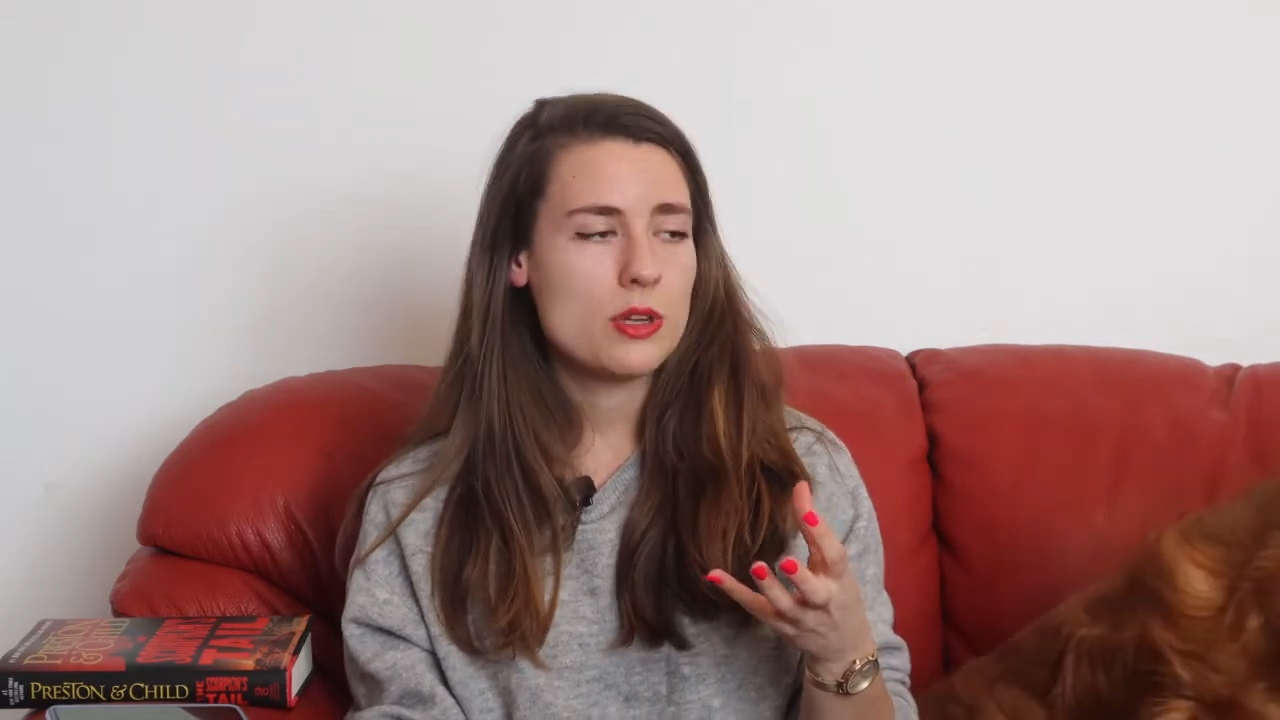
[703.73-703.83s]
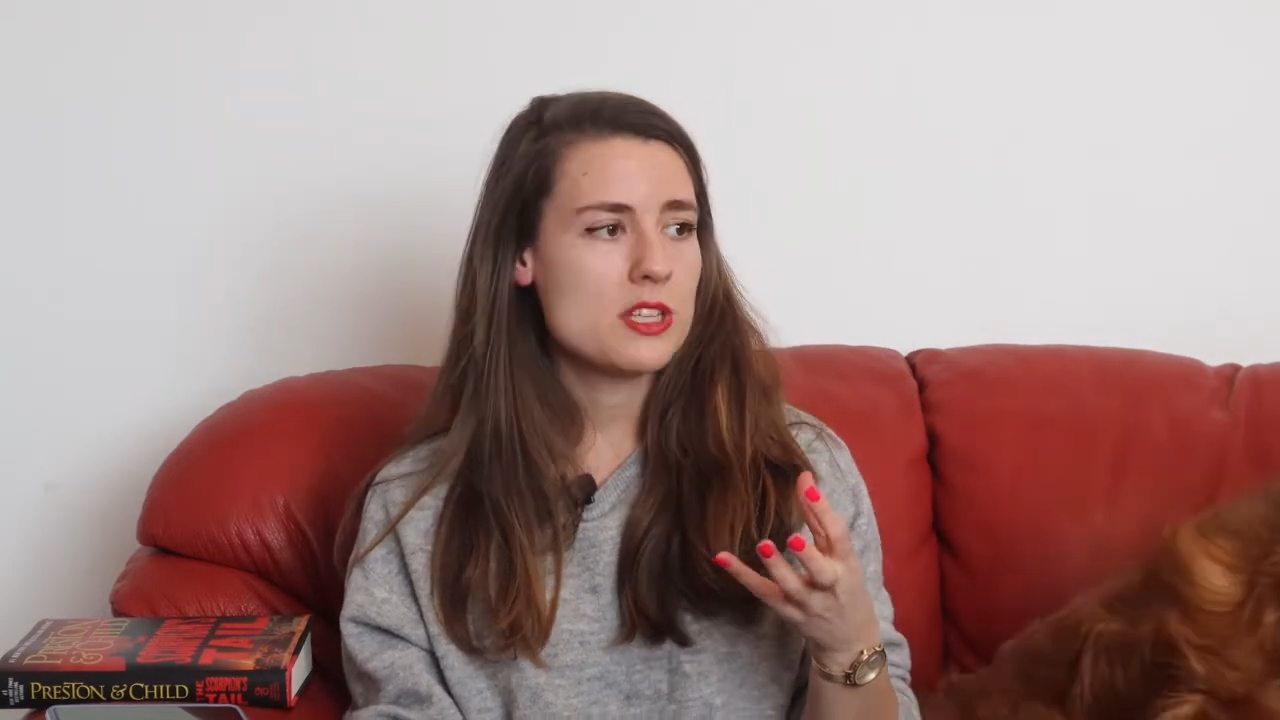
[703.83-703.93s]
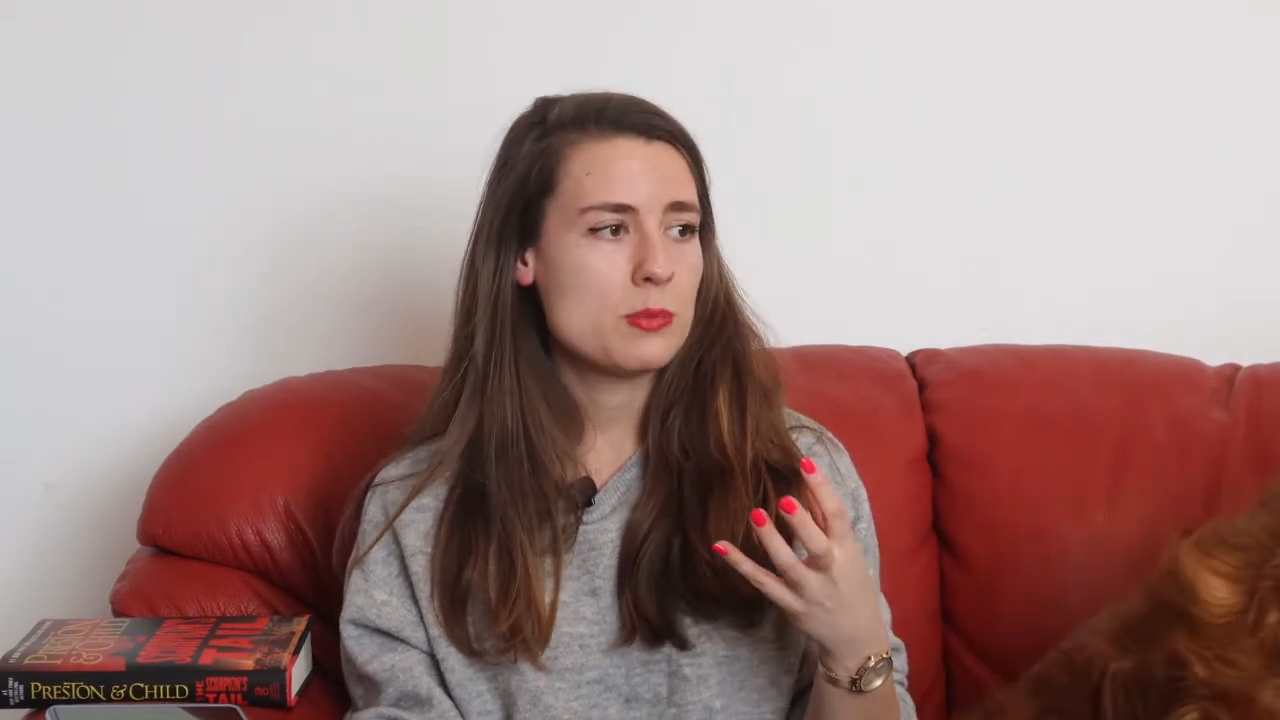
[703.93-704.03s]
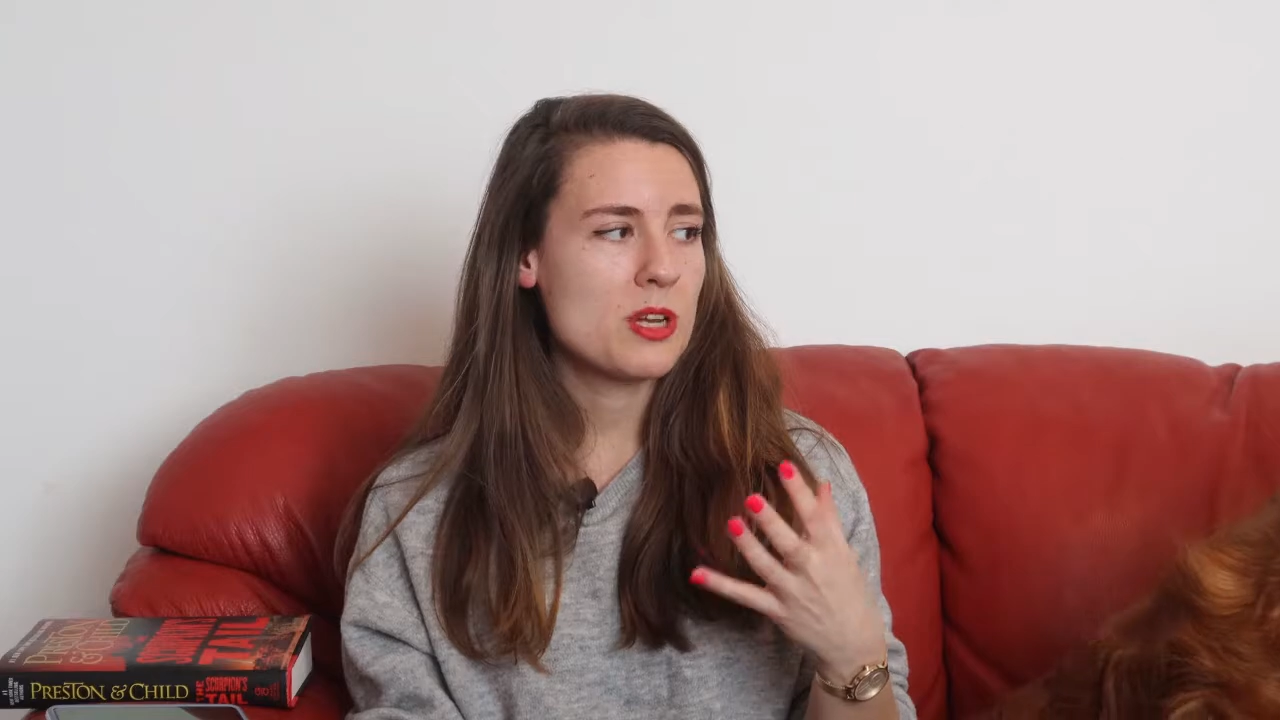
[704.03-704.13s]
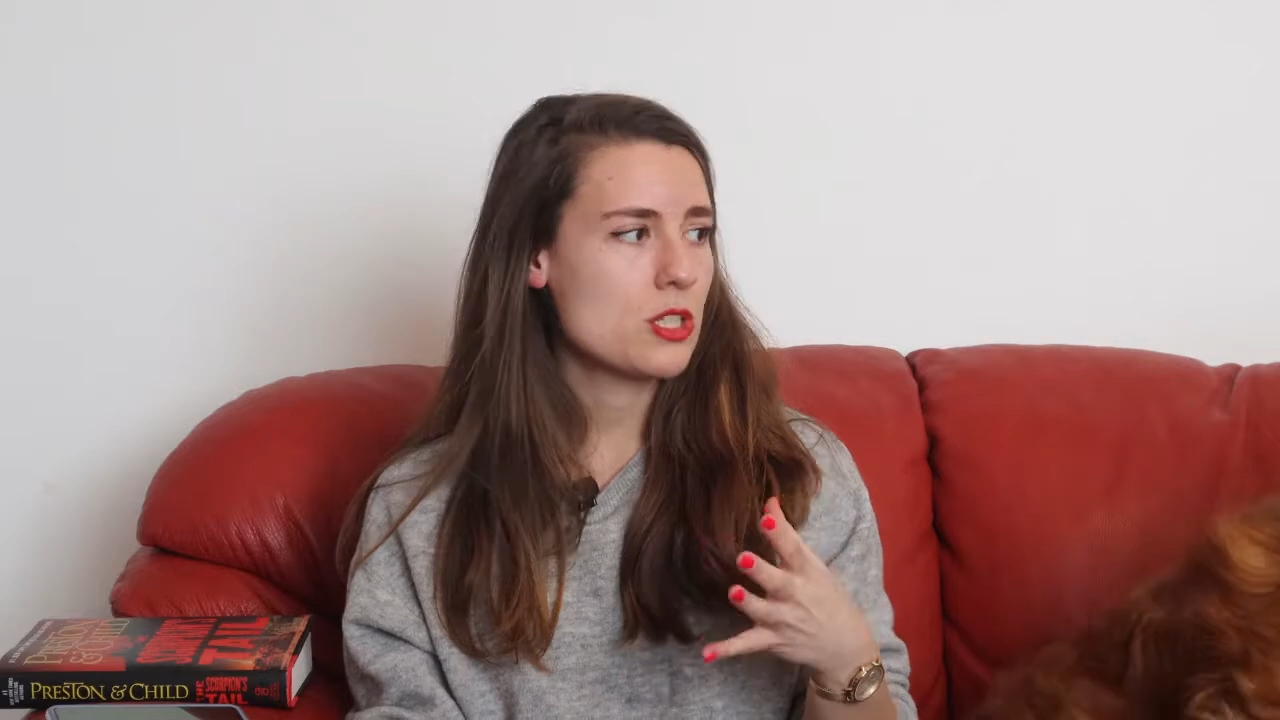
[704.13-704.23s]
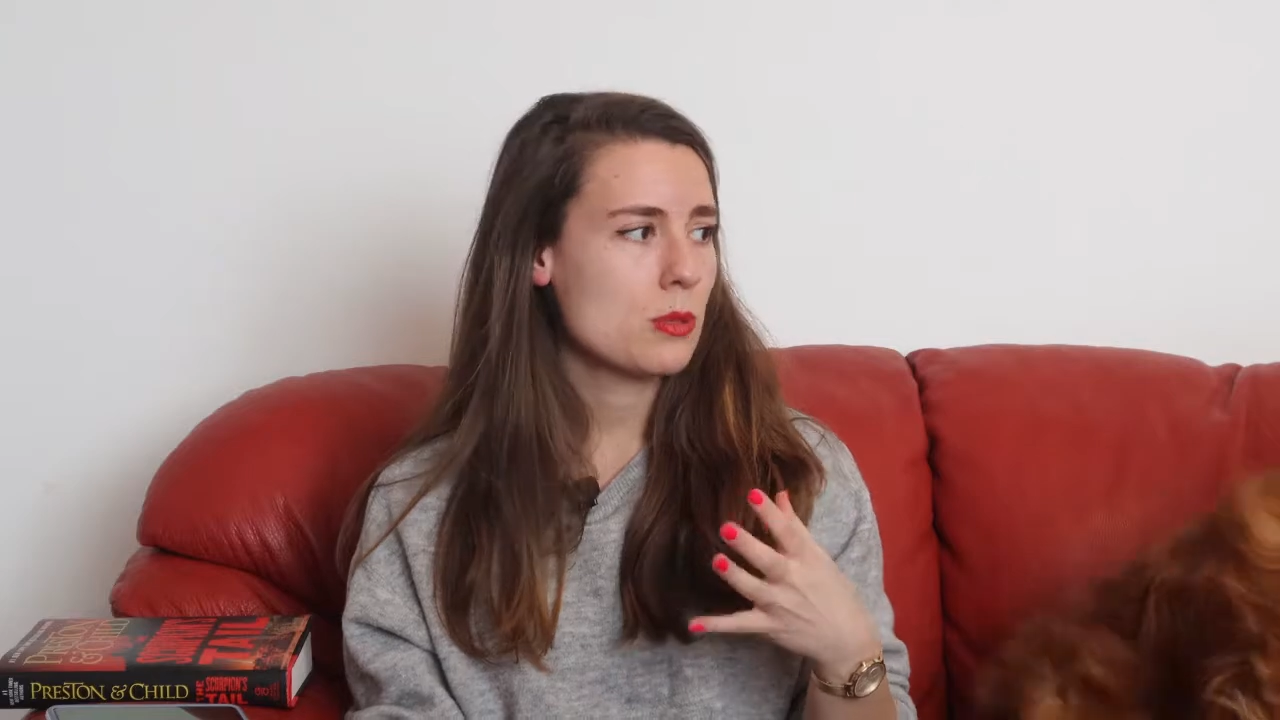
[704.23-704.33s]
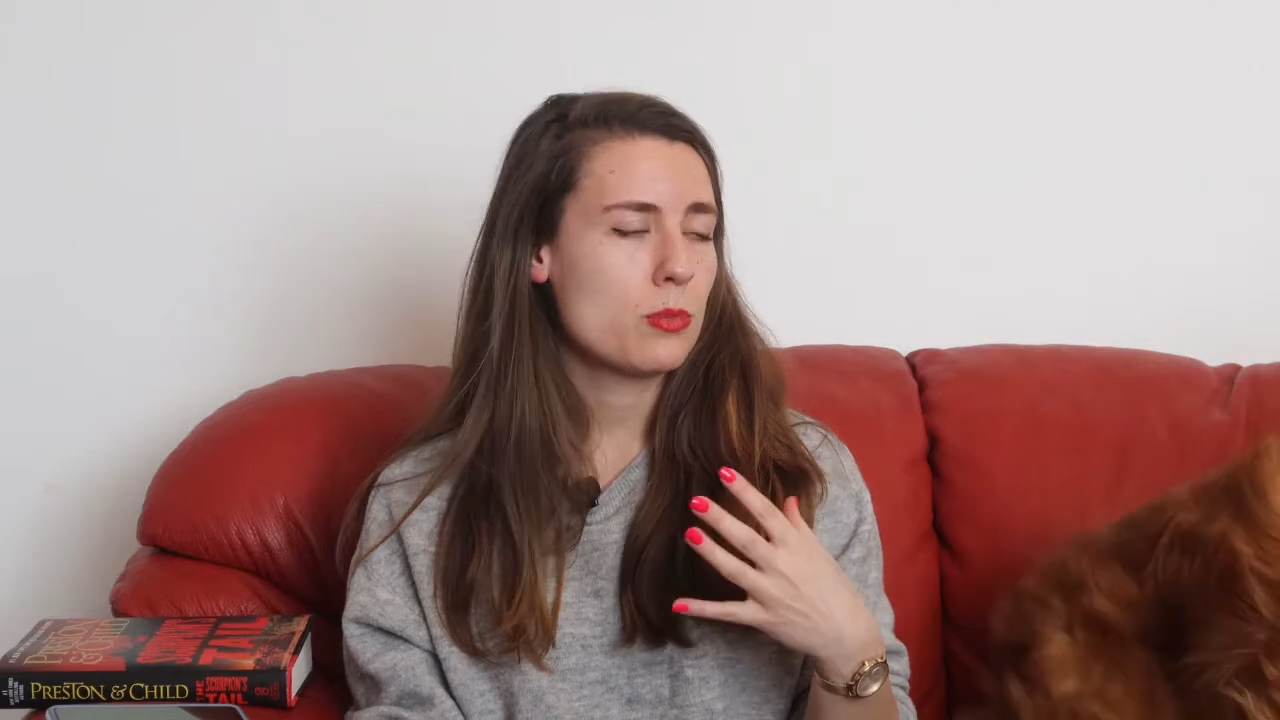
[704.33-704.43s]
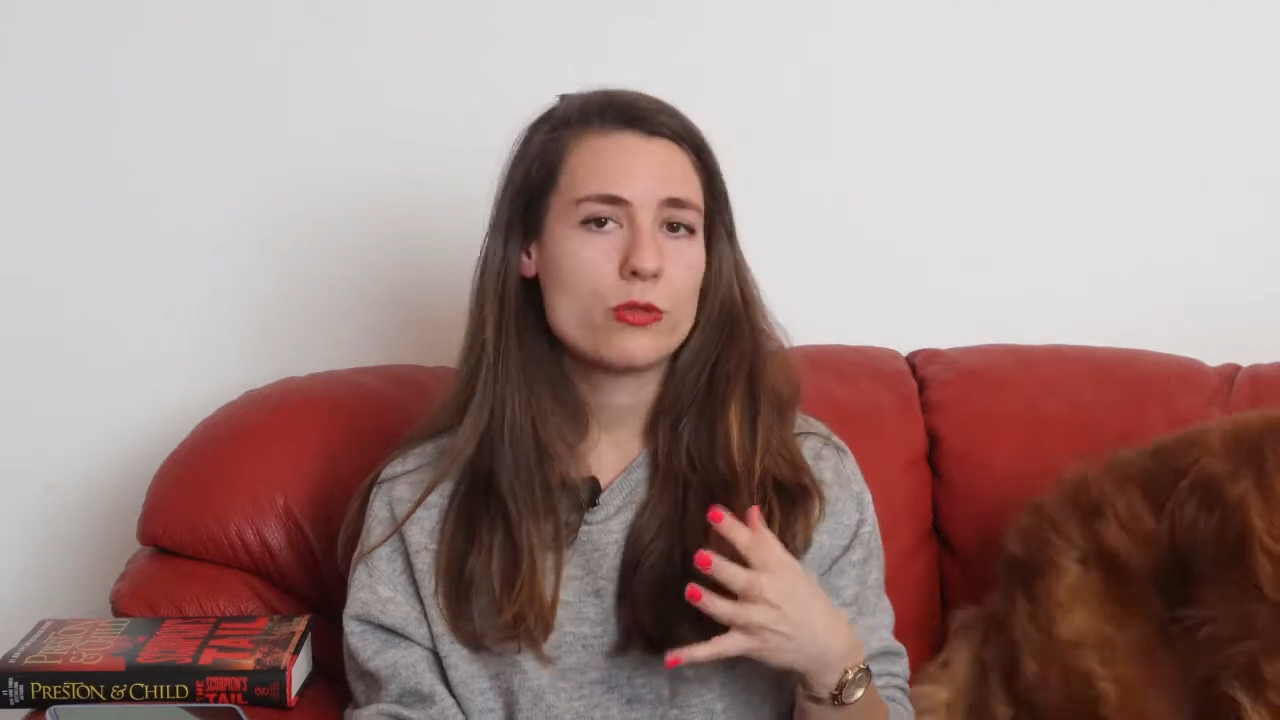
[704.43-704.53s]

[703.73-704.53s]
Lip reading: especially